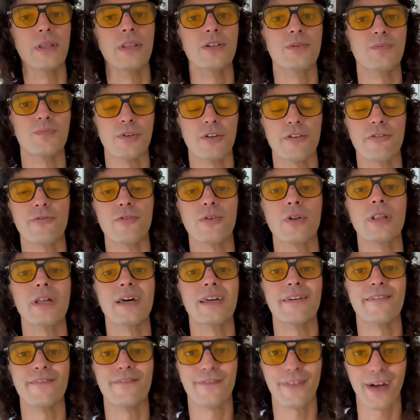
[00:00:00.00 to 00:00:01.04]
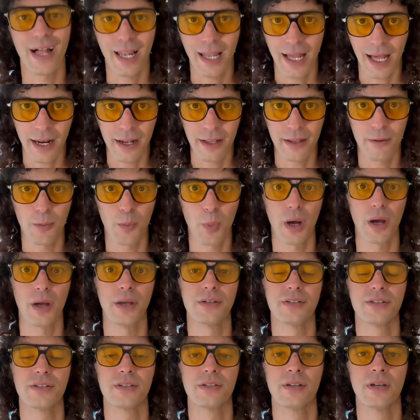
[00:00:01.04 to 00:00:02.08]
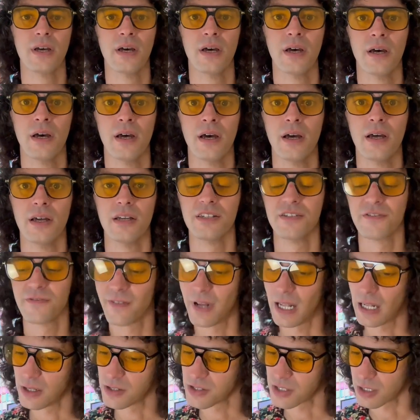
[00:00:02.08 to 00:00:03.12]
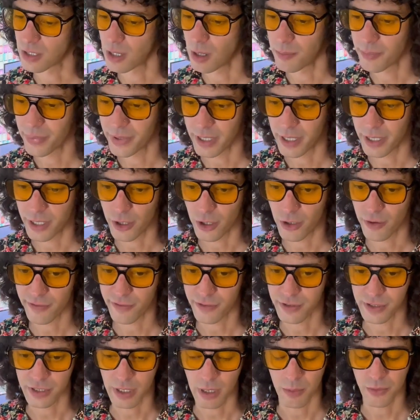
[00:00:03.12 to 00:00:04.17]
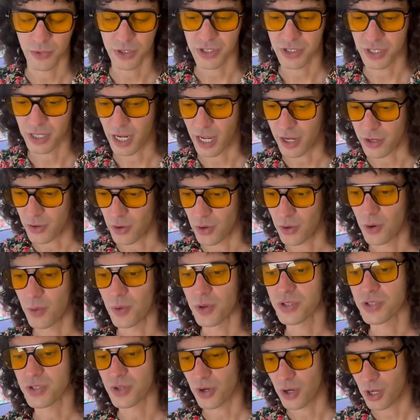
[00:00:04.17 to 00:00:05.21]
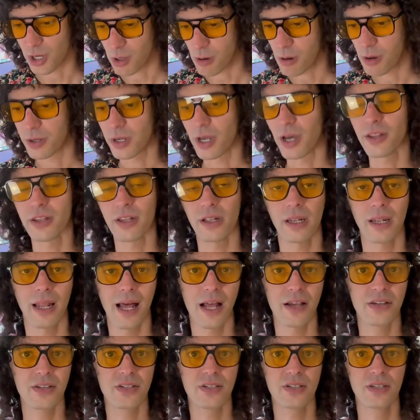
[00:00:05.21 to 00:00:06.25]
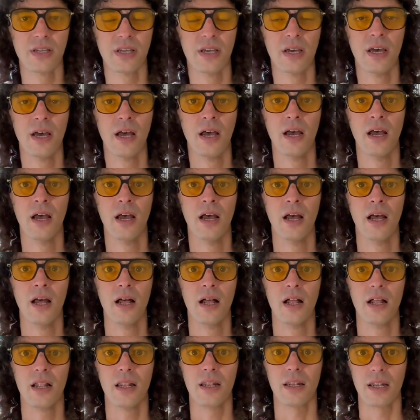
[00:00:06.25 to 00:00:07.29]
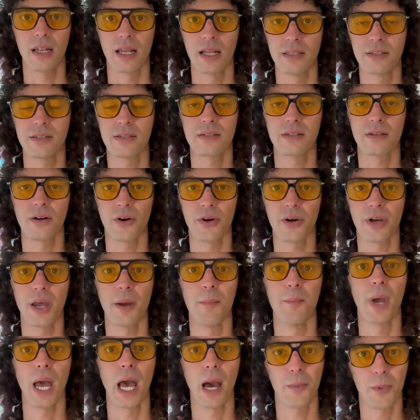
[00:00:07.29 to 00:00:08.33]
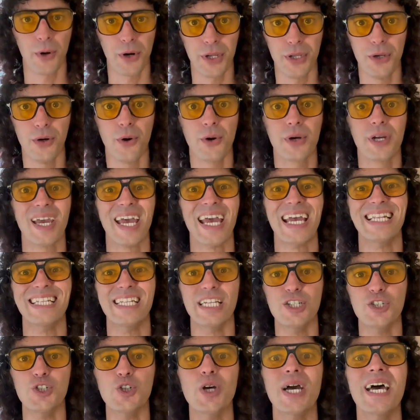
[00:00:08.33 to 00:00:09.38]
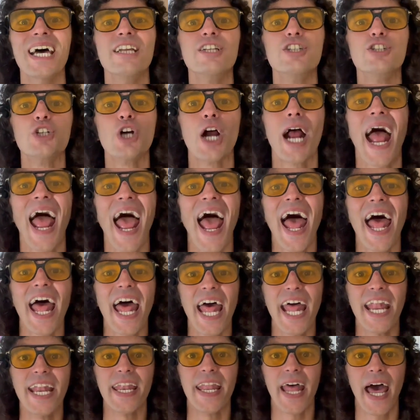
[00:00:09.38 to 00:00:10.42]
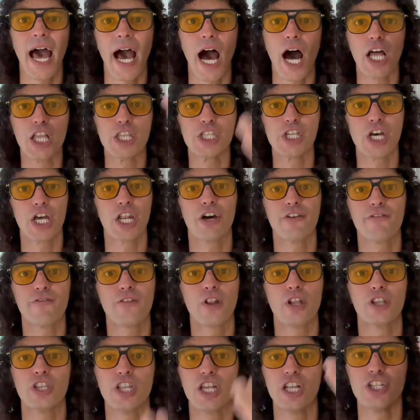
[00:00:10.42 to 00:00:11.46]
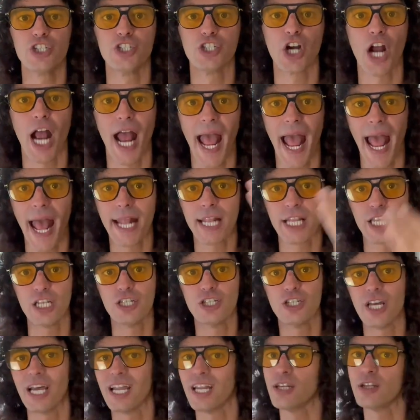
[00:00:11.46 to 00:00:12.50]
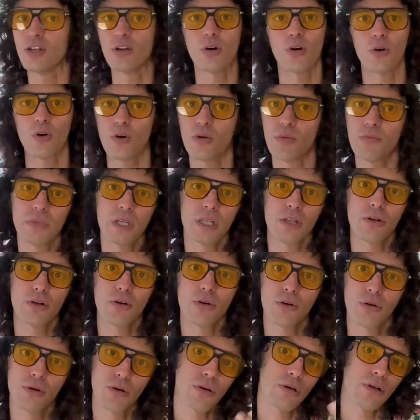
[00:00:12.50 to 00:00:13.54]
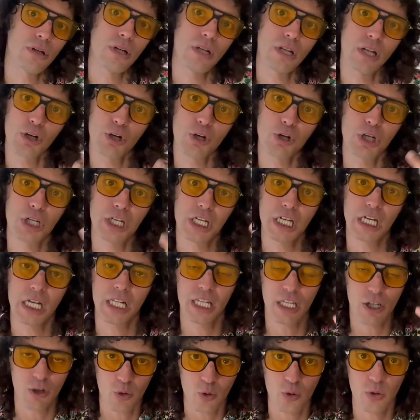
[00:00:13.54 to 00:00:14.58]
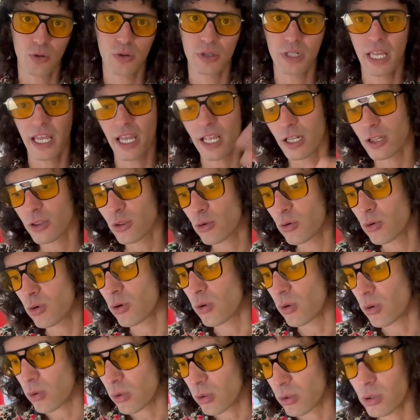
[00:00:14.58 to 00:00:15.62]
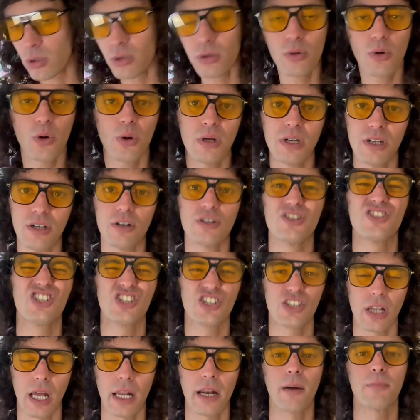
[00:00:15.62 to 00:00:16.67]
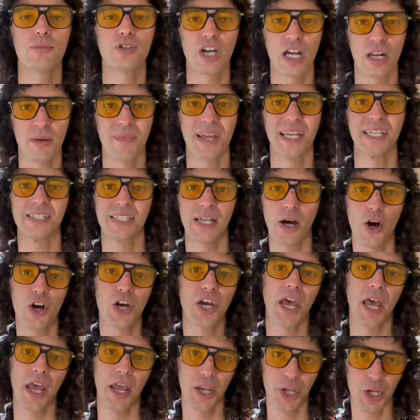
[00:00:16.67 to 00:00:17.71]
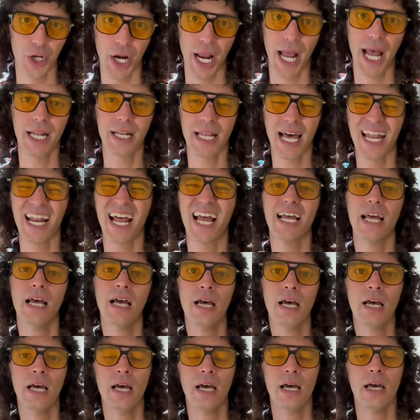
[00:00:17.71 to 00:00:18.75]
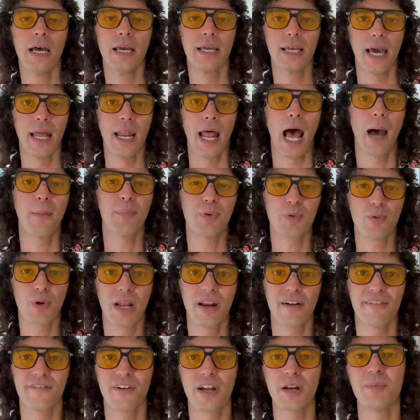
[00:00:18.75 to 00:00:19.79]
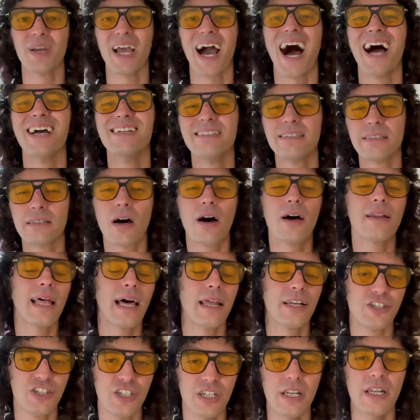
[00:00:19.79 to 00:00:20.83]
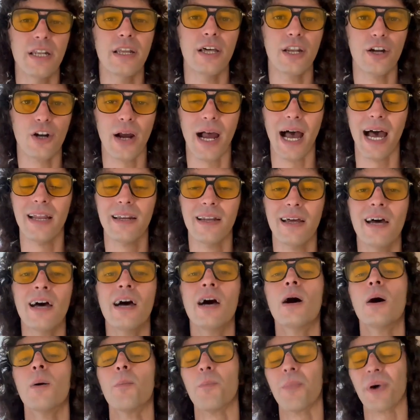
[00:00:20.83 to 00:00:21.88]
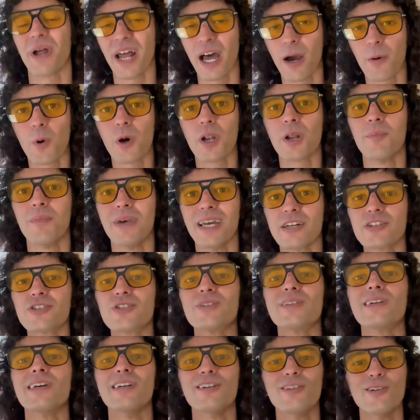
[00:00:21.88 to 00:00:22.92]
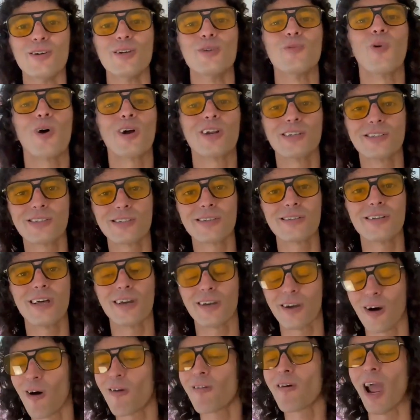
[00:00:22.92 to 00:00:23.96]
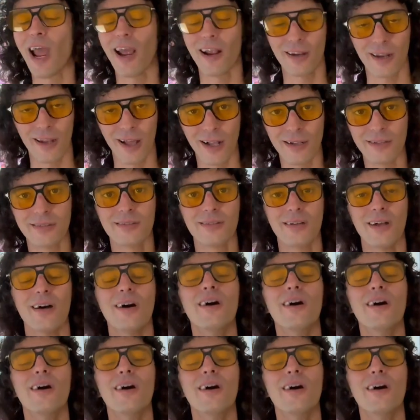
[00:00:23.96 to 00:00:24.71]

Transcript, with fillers: This beautiful lady fell out of the bus. This fellow's accompanying her for some reason. I don't know what's going on. Nonetheless Let's, okay, ma'am, are you okay? Did you hit your head to the, did your head, did you, no, me, no, no, no, hit, no, no, you know, just, and I'm trying to make sense, okay, your head, and I, again, happy right in front of me, I saw that she didn't hit her head, but I want to make sure that, you know, you want to just like, okay, let's,